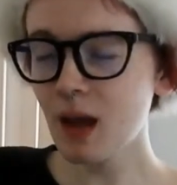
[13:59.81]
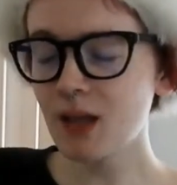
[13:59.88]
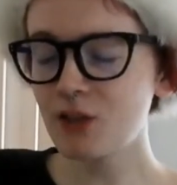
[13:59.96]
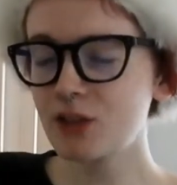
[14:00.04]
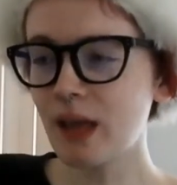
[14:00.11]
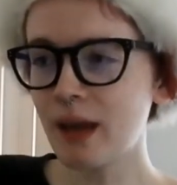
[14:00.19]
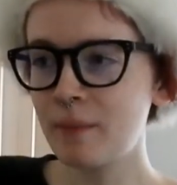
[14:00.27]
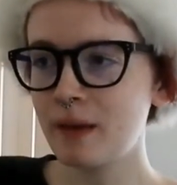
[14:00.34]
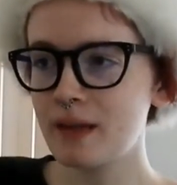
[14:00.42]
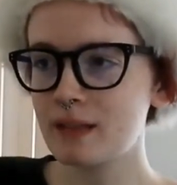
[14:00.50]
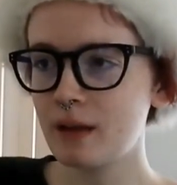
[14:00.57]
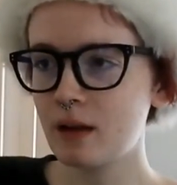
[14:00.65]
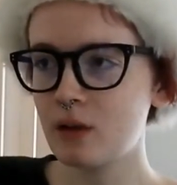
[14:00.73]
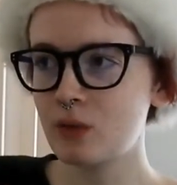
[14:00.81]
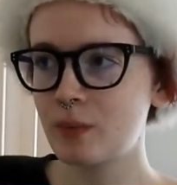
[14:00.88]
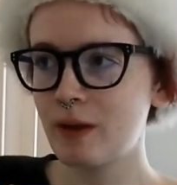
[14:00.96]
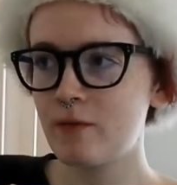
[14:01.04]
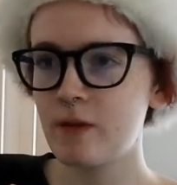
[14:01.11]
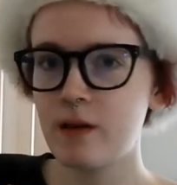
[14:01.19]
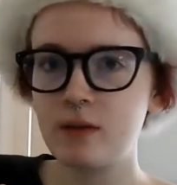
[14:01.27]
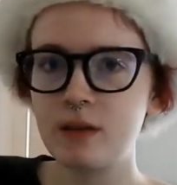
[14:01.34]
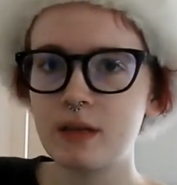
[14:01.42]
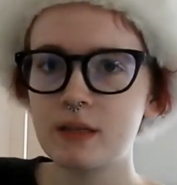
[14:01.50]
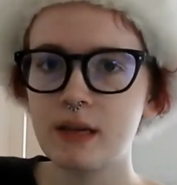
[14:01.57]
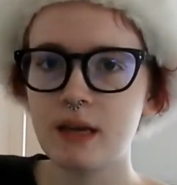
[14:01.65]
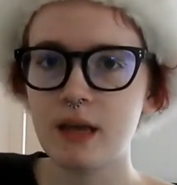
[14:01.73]
And just like amazing. That was one of my favorite
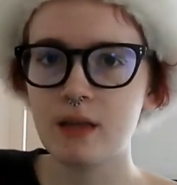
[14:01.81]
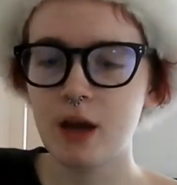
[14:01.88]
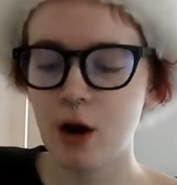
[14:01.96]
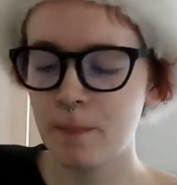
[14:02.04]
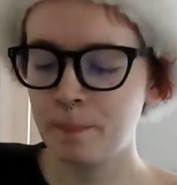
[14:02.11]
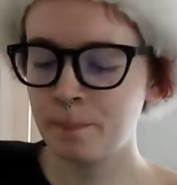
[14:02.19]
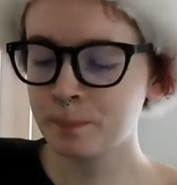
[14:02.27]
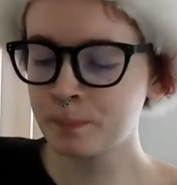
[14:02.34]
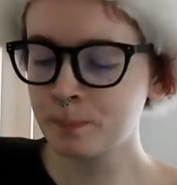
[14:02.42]
things to eat there.